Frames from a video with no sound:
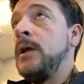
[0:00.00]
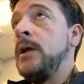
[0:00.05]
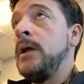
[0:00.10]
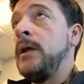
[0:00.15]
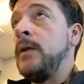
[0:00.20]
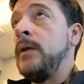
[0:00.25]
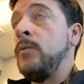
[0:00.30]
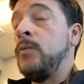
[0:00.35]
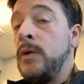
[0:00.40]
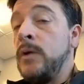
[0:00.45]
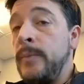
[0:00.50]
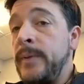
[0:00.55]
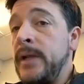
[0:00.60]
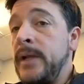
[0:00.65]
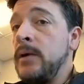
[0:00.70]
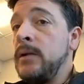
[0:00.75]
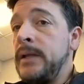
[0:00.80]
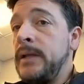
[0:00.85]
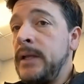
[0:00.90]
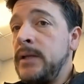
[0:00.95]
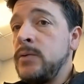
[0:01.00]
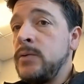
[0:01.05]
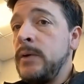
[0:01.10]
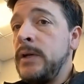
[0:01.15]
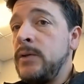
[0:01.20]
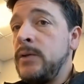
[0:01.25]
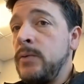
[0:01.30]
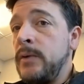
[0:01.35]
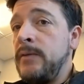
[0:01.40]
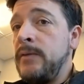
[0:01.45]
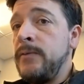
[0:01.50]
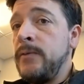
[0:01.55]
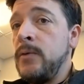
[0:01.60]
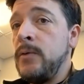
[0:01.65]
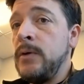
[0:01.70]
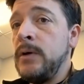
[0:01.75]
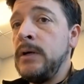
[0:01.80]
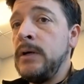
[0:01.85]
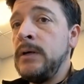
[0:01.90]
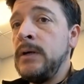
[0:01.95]
it will be early in
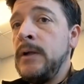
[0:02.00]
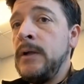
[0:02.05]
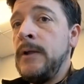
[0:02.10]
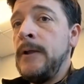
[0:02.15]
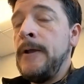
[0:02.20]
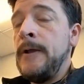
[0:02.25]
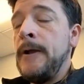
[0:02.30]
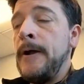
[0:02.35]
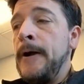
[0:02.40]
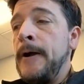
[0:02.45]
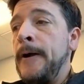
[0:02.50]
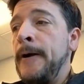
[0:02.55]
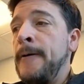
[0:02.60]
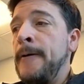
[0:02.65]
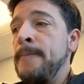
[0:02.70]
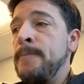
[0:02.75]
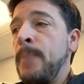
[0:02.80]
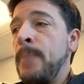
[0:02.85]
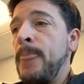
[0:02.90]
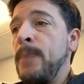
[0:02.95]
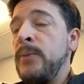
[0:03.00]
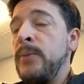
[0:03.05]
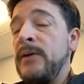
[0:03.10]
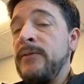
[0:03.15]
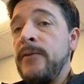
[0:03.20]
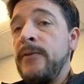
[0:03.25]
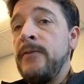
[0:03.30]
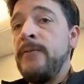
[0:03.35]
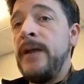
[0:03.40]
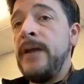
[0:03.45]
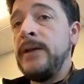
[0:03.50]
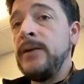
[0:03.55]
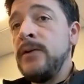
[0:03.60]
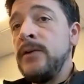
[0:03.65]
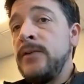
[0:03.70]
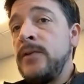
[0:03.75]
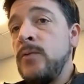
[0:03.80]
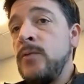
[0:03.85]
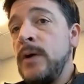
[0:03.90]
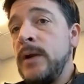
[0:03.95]
2024. But for
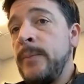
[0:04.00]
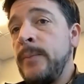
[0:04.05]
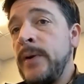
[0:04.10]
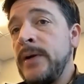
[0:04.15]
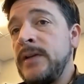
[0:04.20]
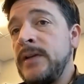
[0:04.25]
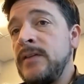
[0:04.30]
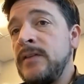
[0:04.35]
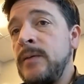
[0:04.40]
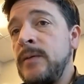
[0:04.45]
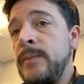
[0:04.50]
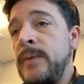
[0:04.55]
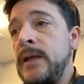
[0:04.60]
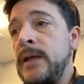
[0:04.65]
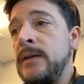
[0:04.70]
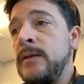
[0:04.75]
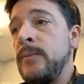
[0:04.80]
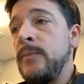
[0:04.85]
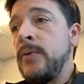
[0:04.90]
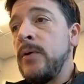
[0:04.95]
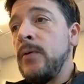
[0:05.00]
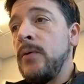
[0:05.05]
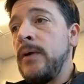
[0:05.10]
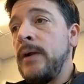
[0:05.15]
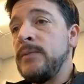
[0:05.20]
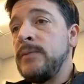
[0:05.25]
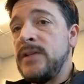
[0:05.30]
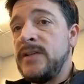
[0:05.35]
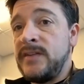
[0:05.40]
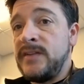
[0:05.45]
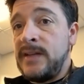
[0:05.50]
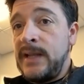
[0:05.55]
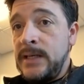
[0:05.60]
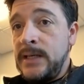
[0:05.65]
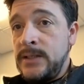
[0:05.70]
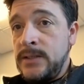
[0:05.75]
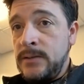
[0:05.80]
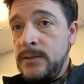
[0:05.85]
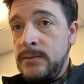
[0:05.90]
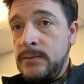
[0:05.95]
vendors who want to participate in the program, just
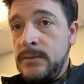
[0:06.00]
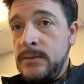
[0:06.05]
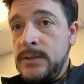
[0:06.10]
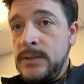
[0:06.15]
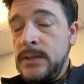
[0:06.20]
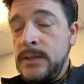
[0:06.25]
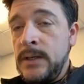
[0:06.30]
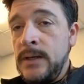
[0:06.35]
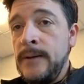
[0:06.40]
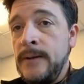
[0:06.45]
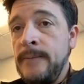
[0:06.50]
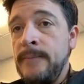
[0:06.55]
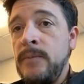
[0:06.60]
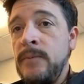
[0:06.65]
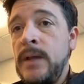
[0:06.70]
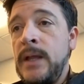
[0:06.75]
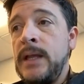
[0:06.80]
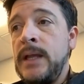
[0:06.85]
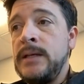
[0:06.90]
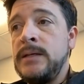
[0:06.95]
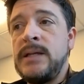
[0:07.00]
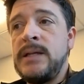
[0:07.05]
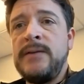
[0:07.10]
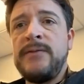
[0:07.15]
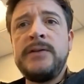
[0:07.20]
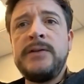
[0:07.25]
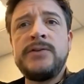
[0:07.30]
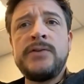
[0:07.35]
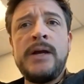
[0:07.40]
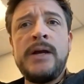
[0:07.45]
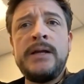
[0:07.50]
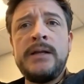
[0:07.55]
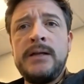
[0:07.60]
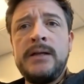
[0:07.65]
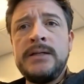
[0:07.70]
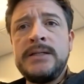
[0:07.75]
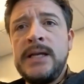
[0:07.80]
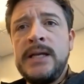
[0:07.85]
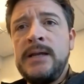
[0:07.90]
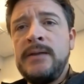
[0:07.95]
stay tuned. And definitely try to
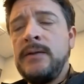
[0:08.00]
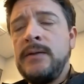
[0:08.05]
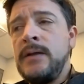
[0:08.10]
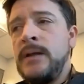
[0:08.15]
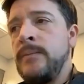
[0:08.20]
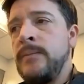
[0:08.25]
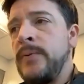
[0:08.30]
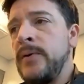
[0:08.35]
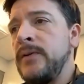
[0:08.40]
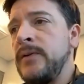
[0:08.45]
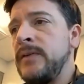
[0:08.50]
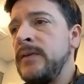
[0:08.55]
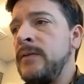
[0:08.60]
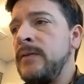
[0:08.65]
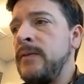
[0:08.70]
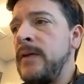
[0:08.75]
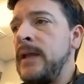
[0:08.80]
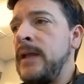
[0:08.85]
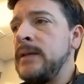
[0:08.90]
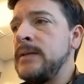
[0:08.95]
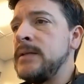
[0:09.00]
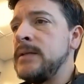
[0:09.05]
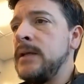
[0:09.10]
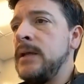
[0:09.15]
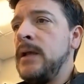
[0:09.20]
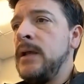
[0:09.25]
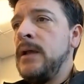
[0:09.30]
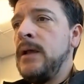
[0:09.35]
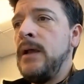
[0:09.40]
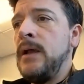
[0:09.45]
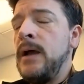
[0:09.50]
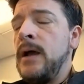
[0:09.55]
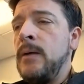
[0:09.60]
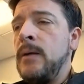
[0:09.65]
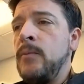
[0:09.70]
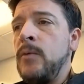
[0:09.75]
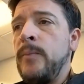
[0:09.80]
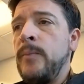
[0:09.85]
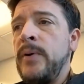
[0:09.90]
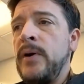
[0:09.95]
attend the in-person event.
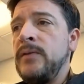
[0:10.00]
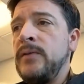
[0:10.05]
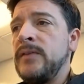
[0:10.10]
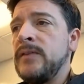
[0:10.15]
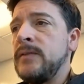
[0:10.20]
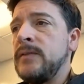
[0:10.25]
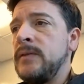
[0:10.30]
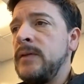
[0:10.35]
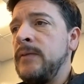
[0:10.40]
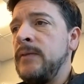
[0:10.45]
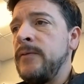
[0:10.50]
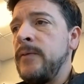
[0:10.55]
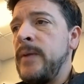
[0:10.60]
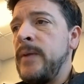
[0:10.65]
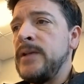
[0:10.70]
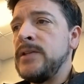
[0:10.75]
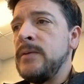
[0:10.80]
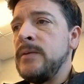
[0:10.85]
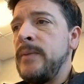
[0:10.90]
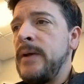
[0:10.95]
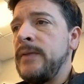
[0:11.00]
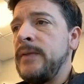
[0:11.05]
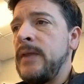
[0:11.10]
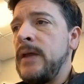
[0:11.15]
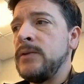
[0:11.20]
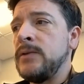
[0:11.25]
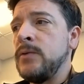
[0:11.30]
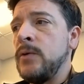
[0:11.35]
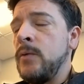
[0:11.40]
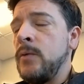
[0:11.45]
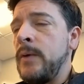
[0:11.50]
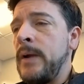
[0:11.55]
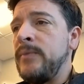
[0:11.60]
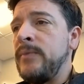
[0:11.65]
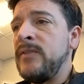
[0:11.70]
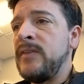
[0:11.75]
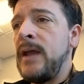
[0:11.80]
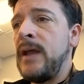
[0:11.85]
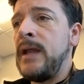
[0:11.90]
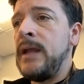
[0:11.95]
We'll post information about that to our
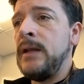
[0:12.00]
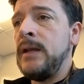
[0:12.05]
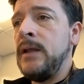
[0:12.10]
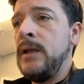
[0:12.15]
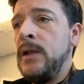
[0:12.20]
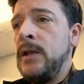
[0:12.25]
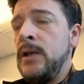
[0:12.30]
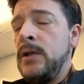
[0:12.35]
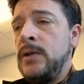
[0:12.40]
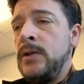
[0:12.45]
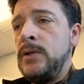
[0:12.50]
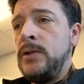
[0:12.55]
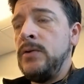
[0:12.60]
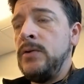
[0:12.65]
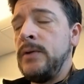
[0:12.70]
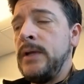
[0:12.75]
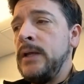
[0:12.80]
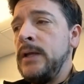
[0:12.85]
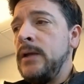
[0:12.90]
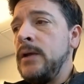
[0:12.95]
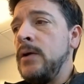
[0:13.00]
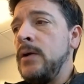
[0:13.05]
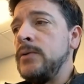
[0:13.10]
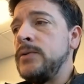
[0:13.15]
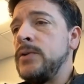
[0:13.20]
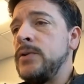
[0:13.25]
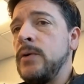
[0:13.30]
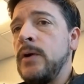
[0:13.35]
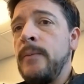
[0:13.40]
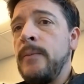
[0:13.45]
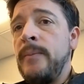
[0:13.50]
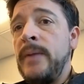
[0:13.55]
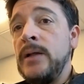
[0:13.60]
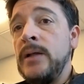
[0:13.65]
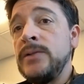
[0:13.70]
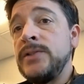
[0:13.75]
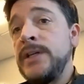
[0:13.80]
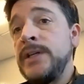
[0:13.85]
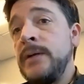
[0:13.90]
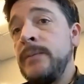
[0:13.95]
website. You can go to our
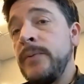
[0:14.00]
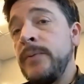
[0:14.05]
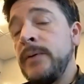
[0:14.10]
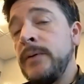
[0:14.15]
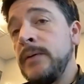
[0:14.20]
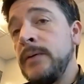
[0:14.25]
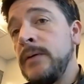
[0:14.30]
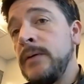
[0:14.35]
MailChimp